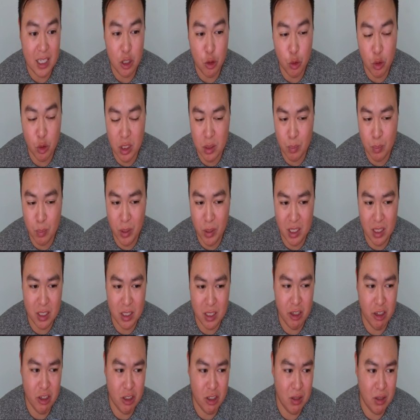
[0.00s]
2 split
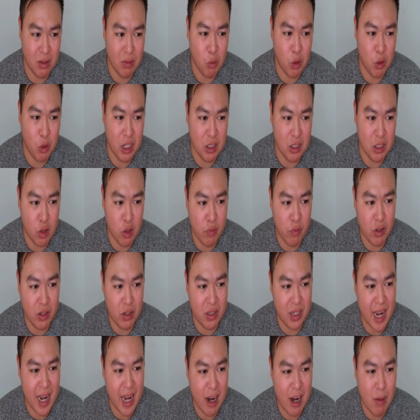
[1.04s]
decision wins over
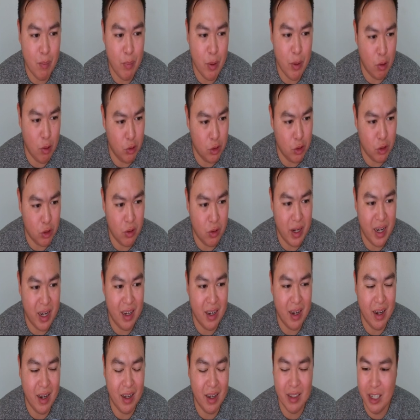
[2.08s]
Tanner Boser
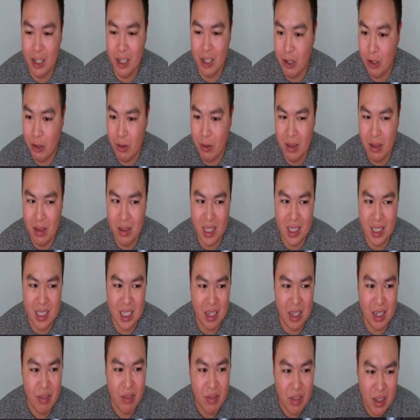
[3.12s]
and Ilir
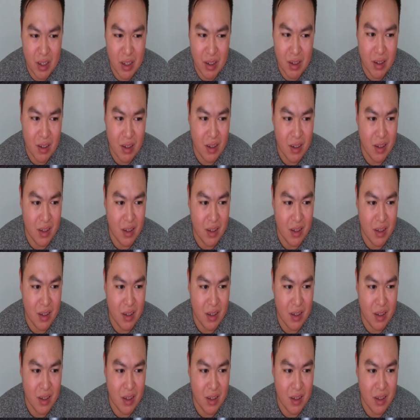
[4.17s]
Latifi,